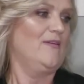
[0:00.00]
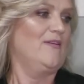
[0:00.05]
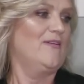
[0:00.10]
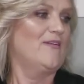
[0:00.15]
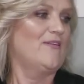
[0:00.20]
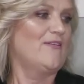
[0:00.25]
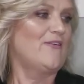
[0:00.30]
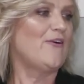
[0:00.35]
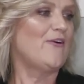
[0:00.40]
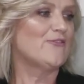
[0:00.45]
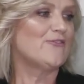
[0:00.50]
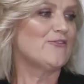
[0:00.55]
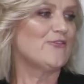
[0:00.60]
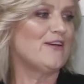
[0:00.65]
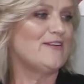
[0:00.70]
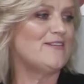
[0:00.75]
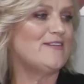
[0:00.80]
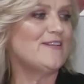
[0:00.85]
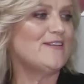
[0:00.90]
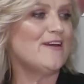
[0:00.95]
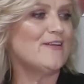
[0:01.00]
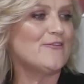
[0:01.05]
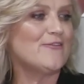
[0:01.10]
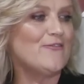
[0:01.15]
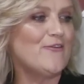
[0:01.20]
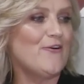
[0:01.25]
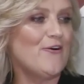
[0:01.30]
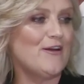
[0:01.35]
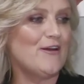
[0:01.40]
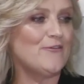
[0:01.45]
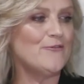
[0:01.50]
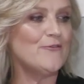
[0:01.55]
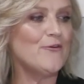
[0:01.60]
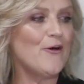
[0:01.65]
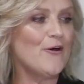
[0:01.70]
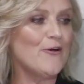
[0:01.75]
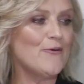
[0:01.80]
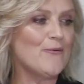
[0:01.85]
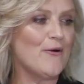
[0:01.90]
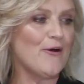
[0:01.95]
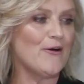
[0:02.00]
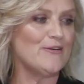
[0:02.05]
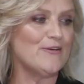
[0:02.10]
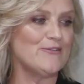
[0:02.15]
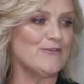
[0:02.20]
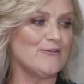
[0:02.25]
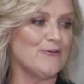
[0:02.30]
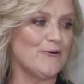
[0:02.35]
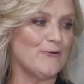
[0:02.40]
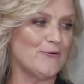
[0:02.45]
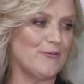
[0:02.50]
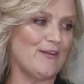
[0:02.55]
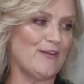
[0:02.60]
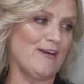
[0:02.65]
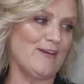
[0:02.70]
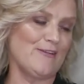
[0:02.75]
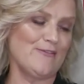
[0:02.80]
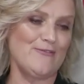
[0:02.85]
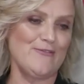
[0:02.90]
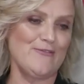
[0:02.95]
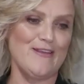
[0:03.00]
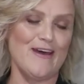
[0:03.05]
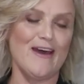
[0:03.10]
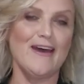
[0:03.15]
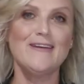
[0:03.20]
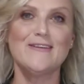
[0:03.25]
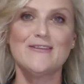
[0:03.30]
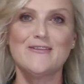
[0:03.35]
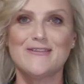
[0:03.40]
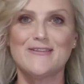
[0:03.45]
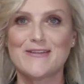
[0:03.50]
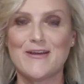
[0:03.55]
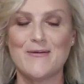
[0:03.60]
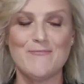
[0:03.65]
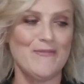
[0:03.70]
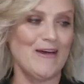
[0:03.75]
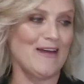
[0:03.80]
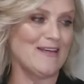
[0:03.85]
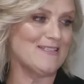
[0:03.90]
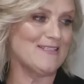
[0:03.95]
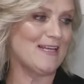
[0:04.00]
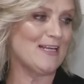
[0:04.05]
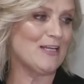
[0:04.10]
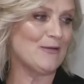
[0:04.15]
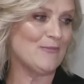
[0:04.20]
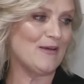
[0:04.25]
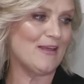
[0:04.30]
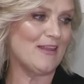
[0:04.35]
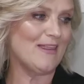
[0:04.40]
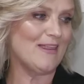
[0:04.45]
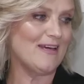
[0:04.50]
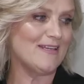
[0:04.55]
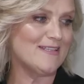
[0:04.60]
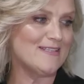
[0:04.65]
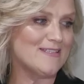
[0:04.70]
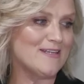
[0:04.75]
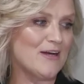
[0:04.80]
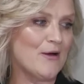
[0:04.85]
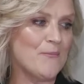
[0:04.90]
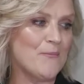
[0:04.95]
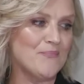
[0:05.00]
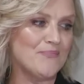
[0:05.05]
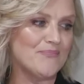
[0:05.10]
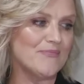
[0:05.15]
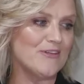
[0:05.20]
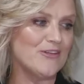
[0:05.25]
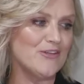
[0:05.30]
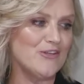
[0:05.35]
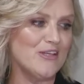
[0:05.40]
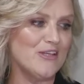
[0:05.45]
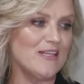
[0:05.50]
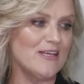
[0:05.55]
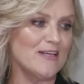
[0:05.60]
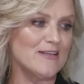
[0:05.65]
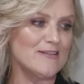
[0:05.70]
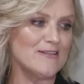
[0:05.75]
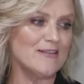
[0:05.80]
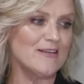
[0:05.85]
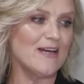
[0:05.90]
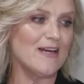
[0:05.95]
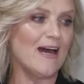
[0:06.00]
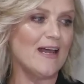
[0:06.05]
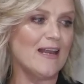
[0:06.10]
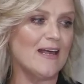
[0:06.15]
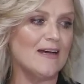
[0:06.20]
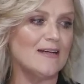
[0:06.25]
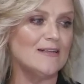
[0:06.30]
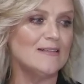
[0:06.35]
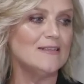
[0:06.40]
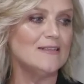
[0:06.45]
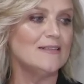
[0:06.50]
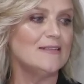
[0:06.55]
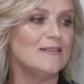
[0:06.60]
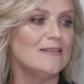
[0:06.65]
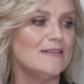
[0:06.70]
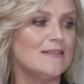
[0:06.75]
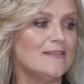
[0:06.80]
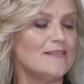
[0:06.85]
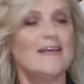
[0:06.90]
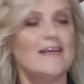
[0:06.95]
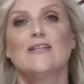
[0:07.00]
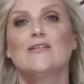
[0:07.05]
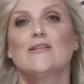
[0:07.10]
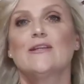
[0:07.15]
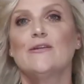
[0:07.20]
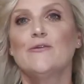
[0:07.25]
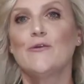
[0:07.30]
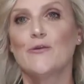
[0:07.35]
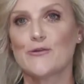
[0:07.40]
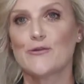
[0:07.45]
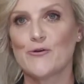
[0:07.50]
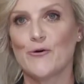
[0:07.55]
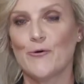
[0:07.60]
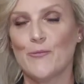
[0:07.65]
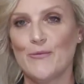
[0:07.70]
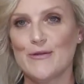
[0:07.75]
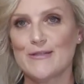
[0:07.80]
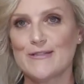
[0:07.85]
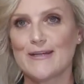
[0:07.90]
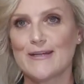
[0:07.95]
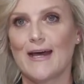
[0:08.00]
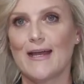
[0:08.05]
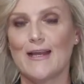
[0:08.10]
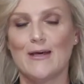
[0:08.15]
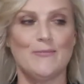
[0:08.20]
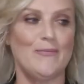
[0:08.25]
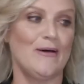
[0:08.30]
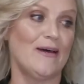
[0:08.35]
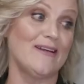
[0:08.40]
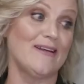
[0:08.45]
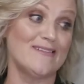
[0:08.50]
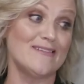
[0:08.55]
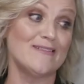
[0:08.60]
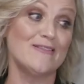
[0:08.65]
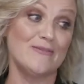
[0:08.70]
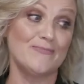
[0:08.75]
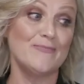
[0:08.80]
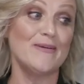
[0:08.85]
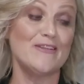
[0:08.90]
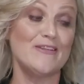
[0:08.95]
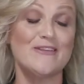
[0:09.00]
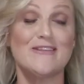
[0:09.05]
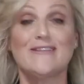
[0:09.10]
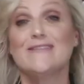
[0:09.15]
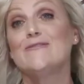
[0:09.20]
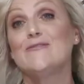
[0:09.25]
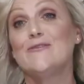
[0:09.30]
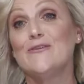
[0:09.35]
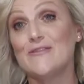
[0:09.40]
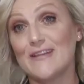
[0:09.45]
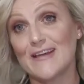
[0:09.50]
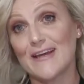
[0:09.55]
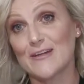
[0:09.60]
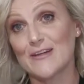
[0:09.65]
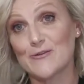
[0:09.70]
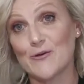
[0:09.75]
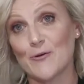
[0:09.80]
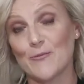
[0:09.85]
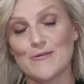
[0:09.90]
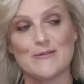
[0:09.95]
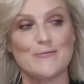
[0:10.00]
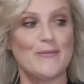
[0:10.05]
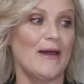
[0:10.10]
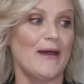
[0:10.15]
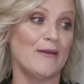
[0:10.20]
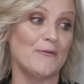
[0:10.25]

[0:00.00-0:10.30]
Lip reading: Oh, Tracy, that's fine. No worries at all. Thanks for that. She's come back telling me that she thinks the colour, it's actually not a Taubmans colour, but she's using our Taubmans paint,